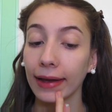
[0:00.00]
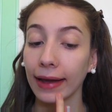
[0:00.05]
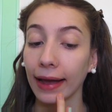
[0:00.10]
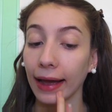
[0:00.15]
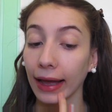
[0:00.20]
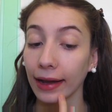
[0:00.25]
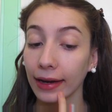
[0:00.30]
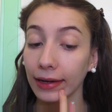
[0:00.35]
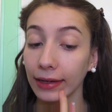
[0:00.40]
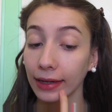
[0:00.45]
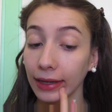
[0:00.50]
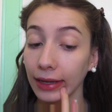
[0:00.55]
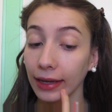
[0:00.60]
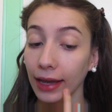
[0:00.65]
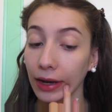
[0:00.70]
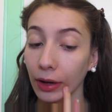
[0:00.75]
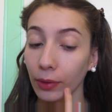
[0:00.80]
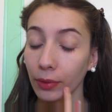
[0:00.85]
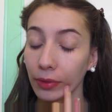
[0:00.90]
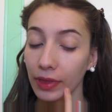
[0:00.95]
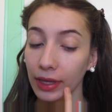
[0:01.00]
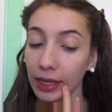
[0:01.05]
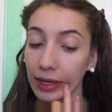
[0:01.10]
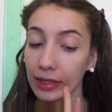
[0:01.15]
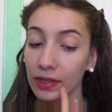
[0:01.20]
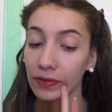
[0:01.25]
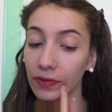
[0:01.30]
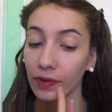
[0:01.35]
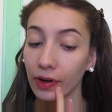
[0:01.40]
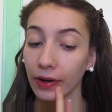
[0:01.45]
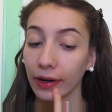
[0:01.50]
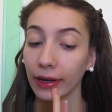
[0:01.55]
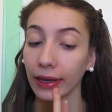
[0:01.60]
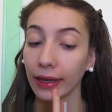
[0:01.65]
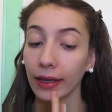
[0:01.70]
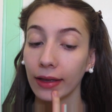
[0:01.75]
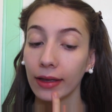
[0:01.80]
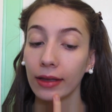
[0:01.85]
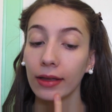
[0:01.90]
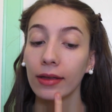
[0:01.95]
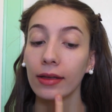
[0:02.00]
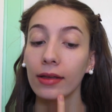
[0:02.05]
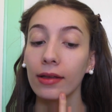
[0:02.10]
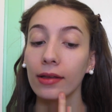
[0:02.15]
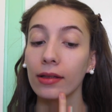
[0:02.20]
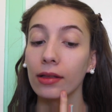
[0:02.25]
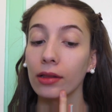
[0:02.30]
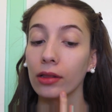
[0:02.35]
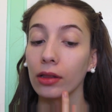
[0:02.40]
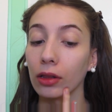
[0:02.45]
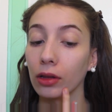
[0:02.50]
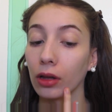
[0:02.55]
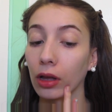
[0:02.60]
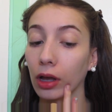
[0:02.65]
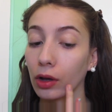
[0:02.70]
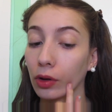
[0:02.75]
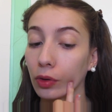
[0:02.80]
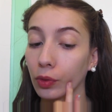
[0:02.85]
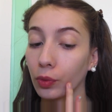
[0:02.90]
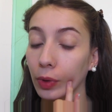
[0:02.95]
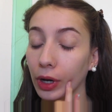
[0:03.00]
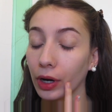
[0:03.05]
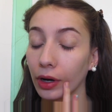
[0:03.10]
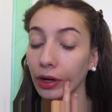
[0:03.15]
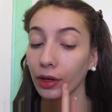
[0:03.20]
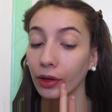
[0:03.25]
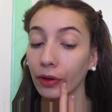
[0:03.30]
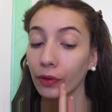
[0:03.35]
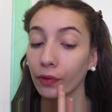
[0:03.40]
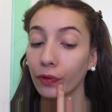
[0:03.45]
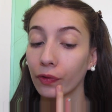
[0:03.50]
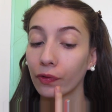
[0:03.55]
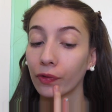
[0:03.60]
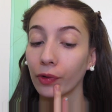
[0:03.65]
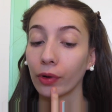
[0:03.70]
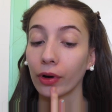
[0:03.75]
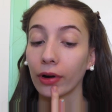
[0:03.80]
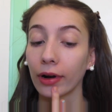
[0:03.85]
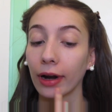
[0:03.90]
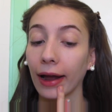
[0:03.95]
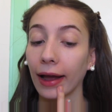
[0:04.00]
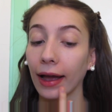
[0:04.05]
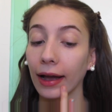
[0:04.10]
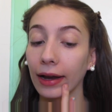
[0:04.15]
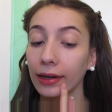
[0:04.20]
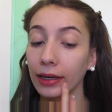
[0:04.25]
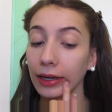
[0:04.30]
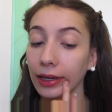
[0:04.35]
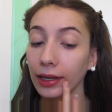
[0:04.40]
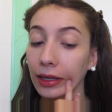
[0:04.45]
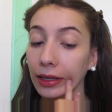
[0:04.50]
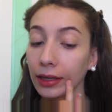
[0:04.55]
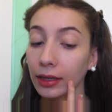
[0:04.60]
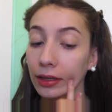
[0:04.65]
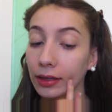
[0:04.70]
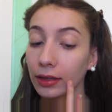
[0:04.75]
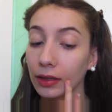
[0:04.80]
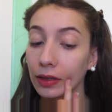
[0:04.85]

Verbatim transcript: acne. I don't think it's very long wearing for acne